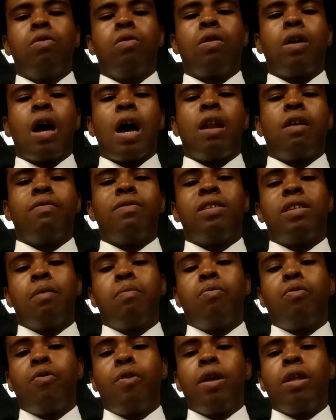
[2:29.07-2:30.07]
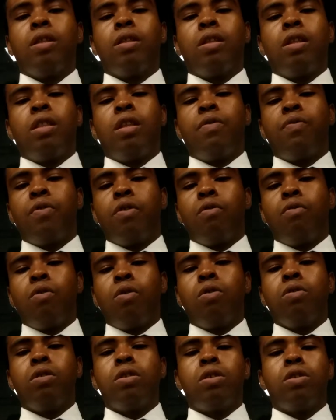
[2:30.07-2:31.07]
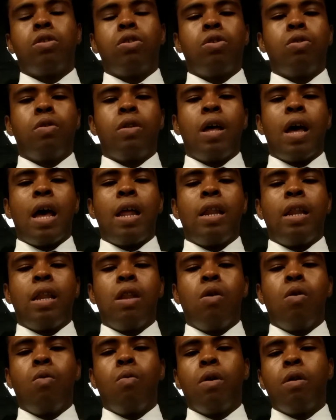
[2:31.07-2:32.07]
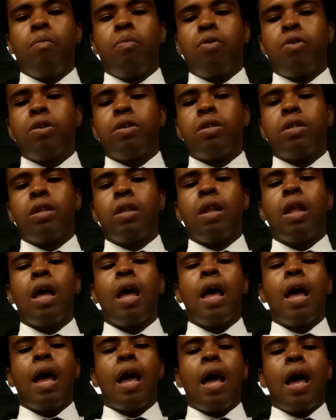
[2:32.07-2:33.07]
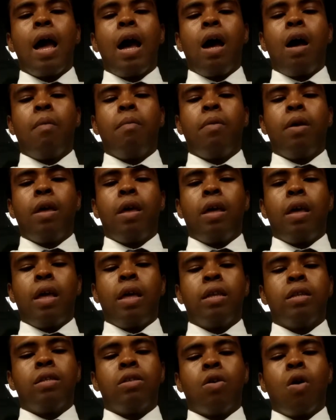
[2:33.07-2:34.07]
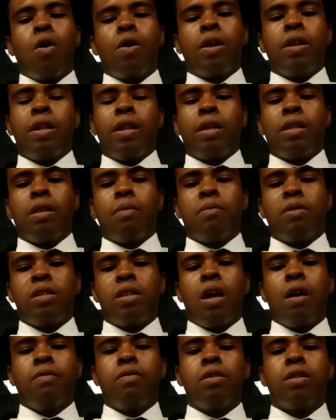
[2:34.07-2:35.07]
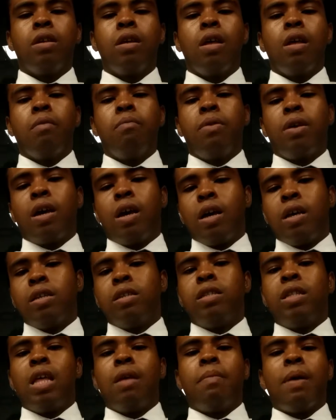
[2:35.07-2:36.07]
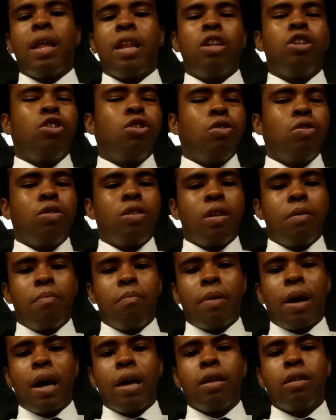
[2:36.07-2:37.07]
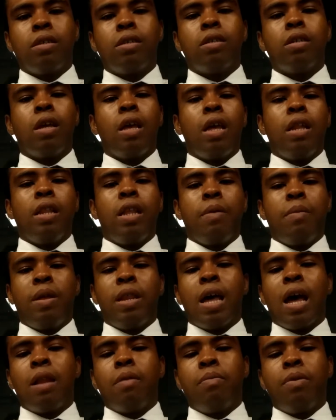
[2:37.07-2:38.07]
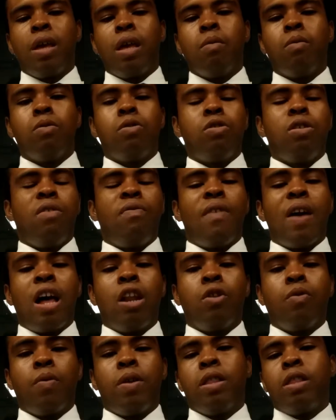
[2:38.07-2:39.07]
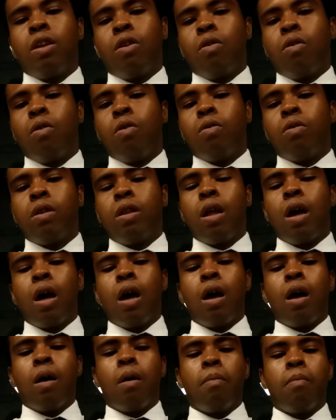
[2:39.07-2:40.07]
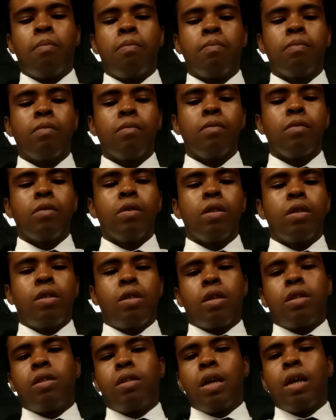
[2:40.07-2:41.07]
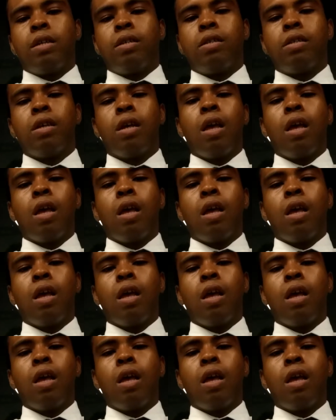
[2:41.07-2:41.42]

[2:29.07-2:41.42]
kind of separate the different roles so that no one person is auditing themselves, because they might introduce some bias and they may not be able to evaluate their own success.